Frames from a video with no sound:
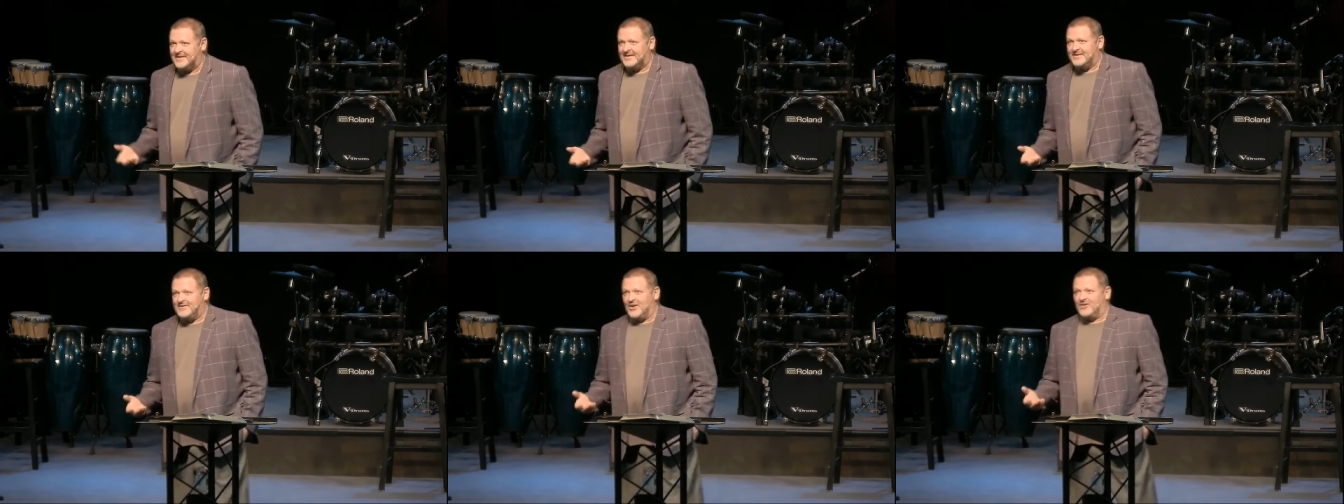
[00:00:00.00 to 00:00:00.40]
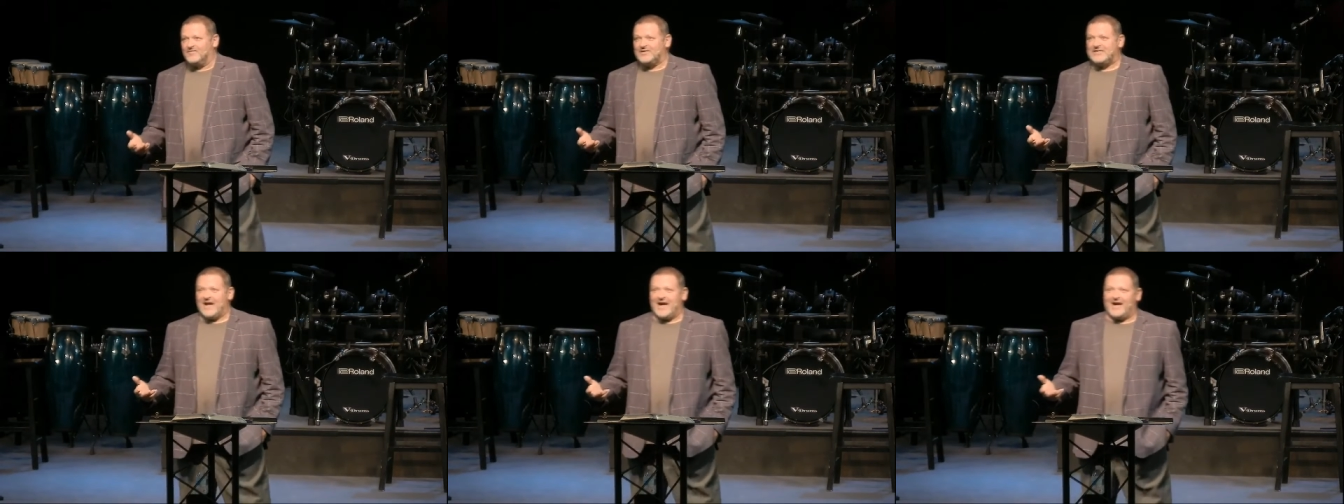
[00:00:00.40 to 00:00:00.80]
None of
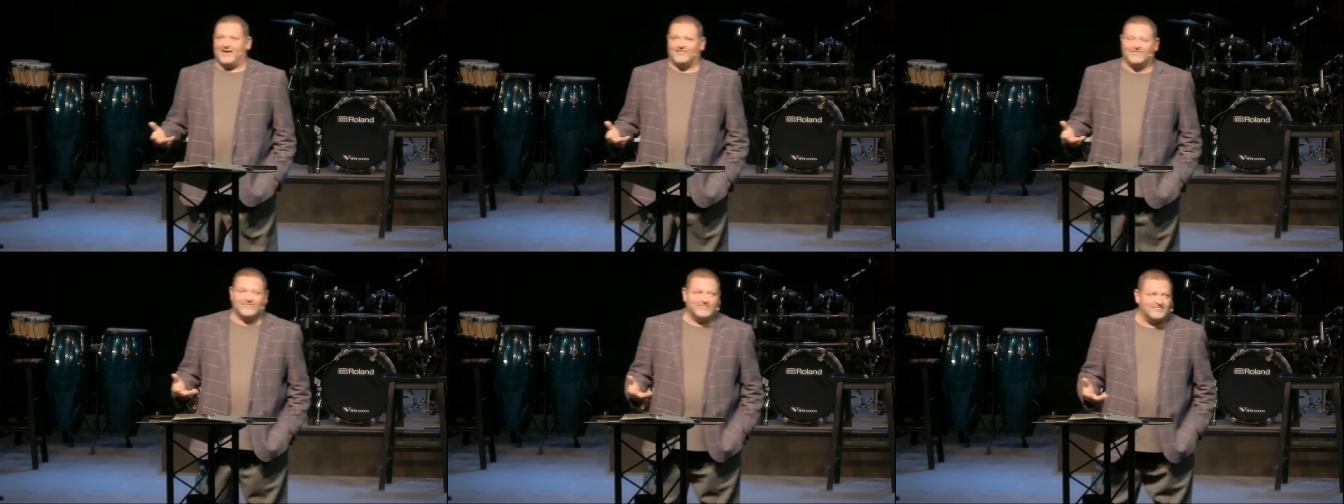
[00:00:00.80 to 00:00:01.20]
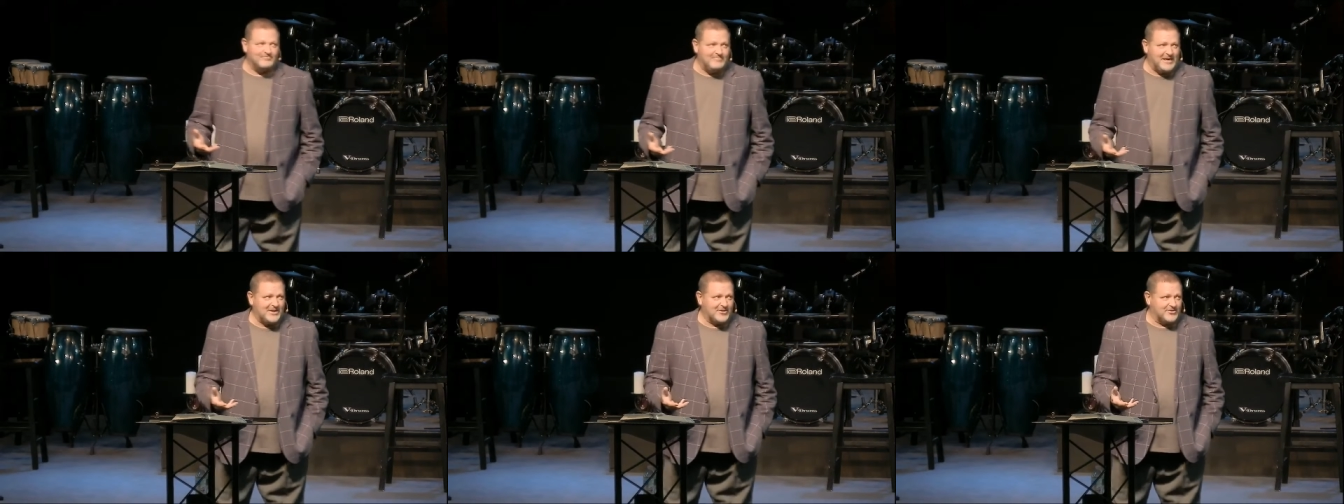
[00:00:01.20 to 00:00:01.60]
us have
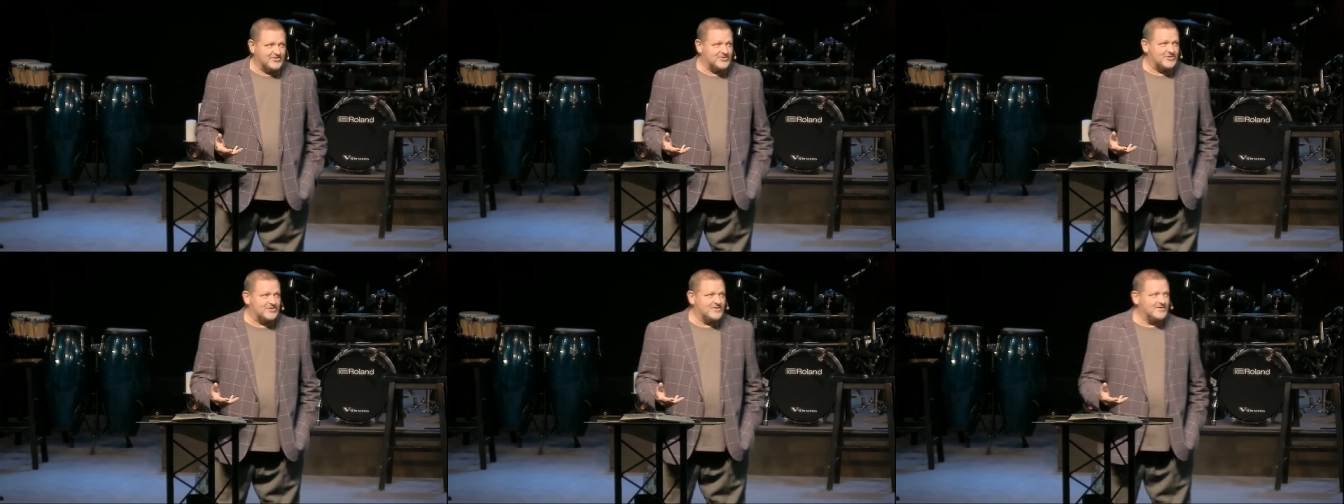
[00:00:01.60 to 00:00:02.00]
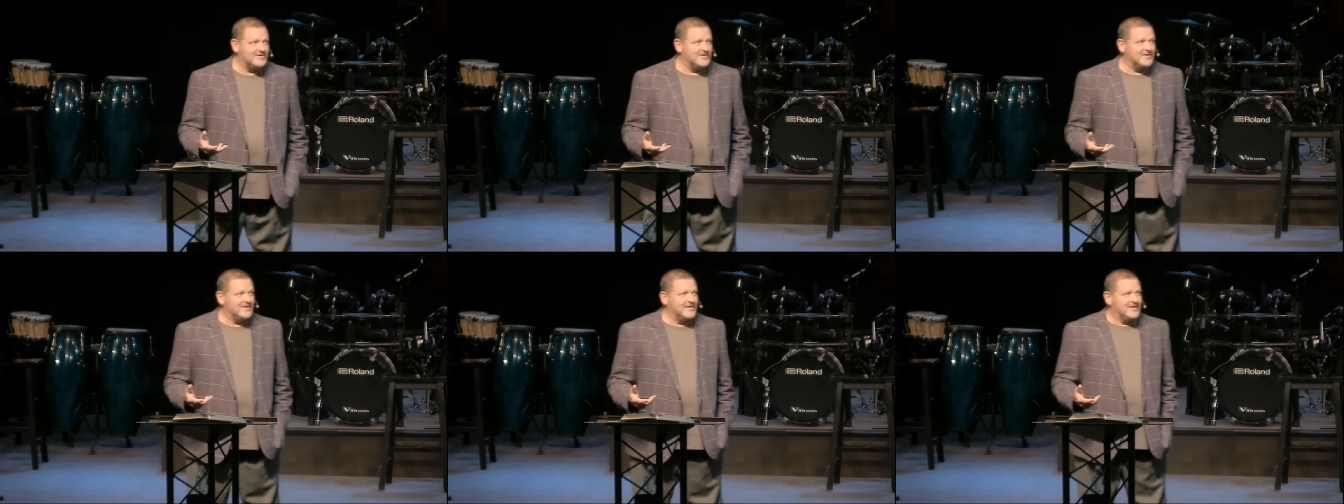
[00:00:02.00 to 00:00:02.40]
beards,
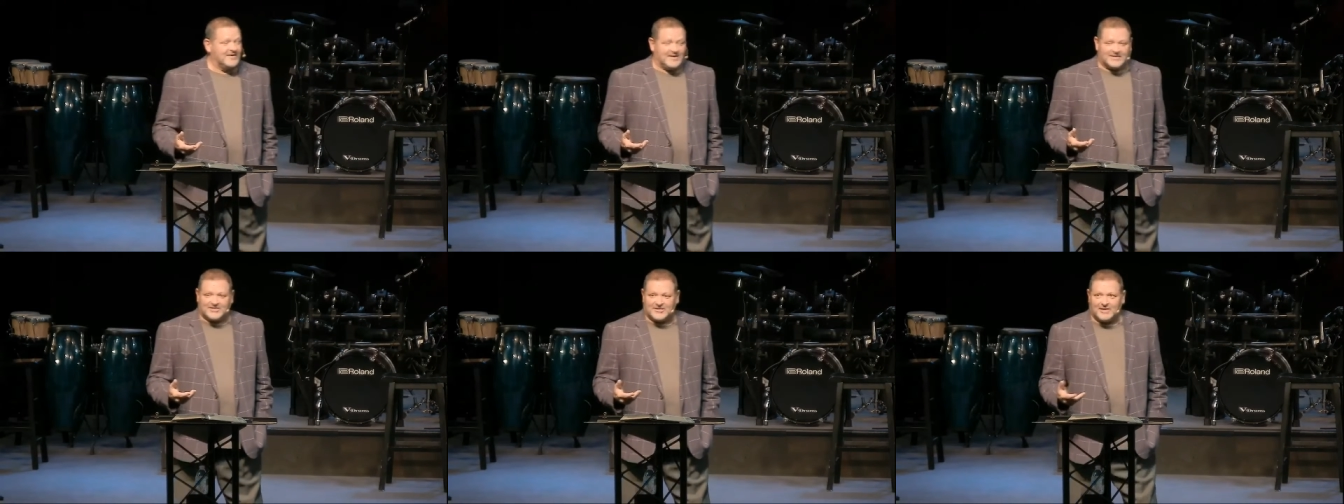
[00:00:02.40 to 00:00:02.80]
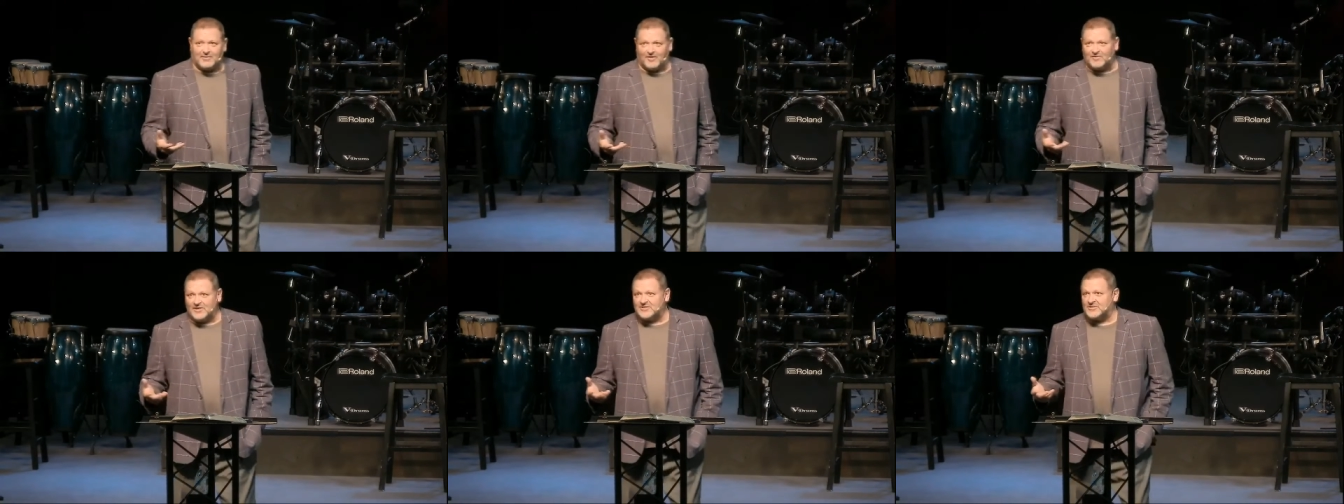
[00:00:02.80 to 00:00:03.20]
and some
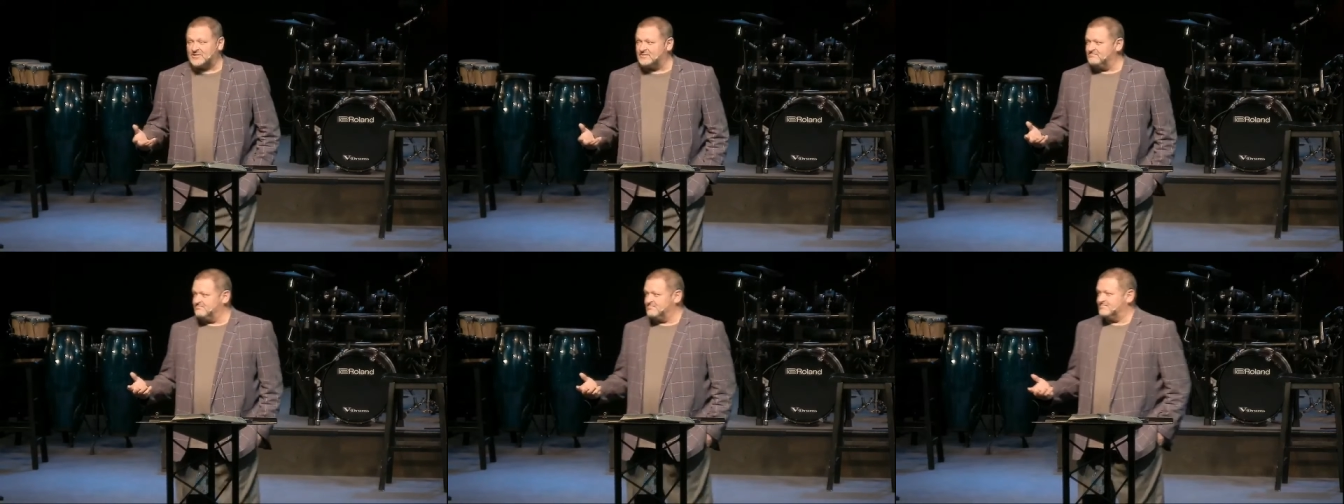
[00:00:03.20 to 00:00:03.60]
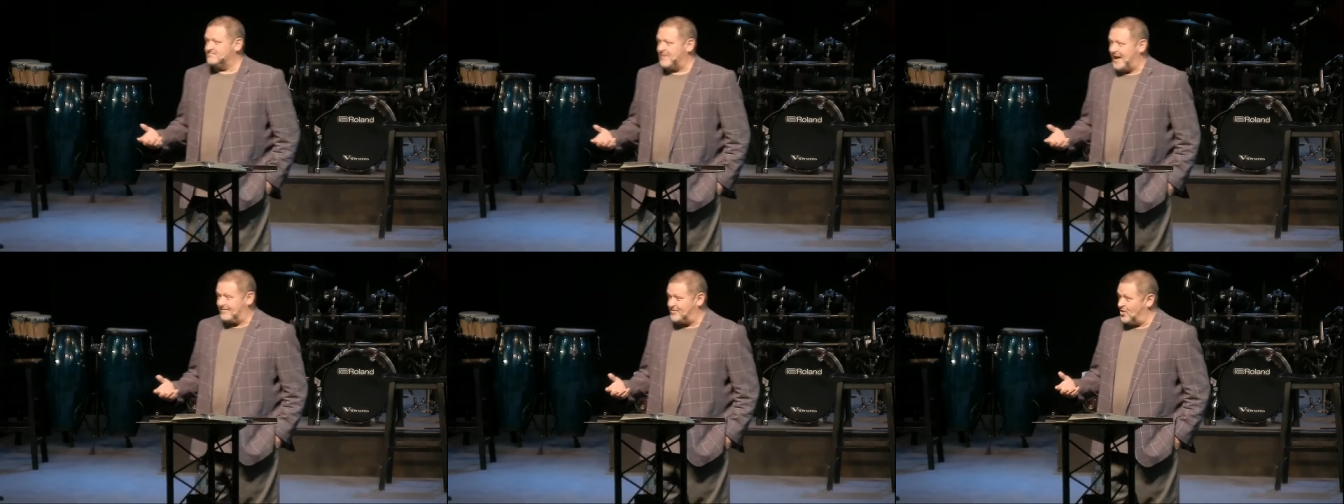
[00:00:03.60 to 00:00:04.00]
of us
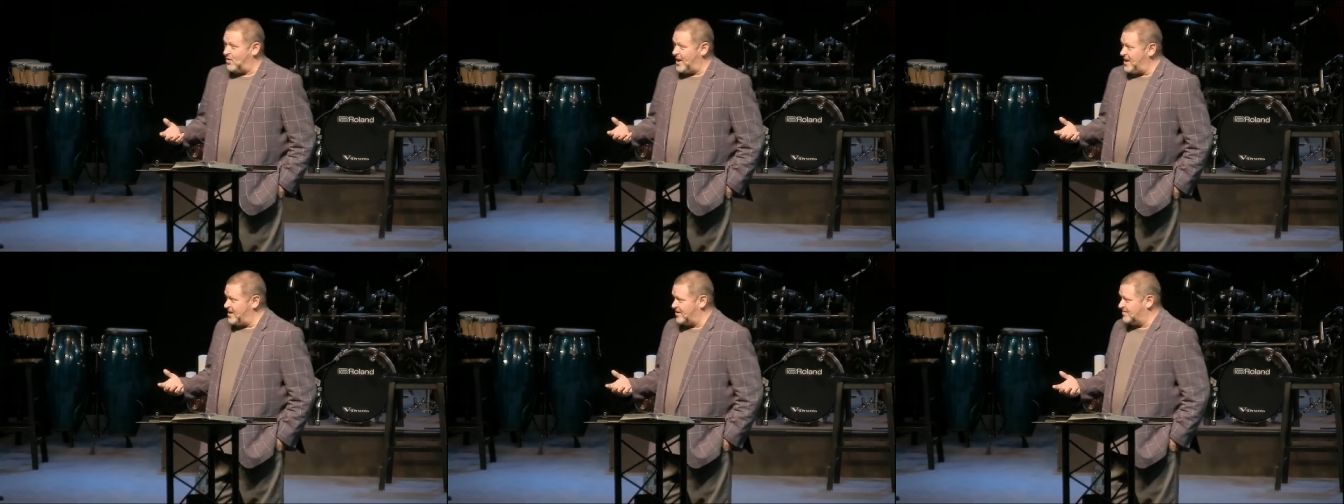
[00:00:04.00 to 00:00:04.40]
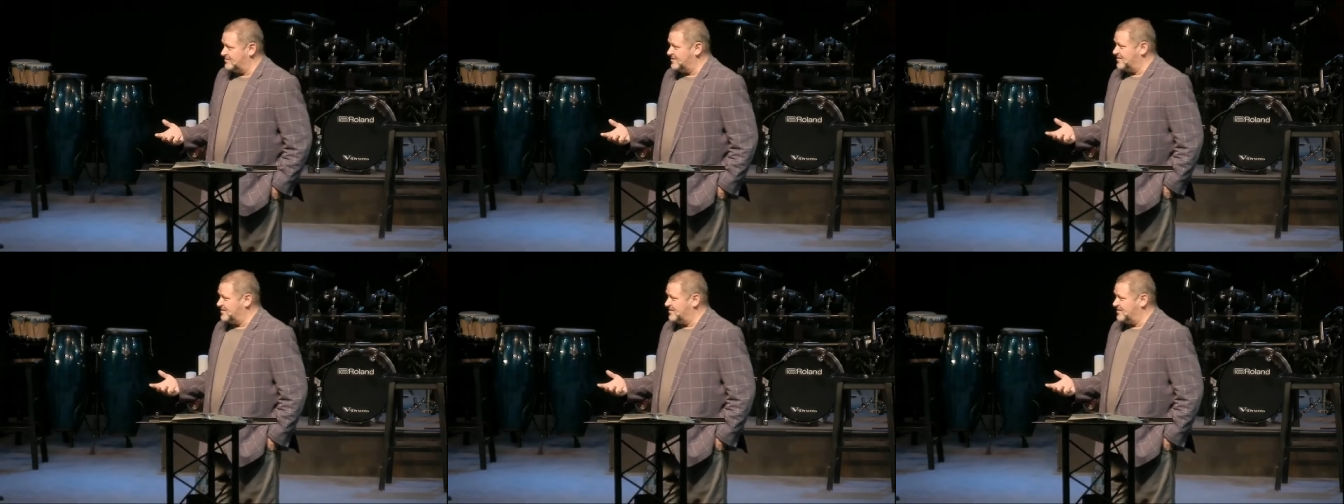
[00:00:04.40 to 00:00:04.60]
have no hair.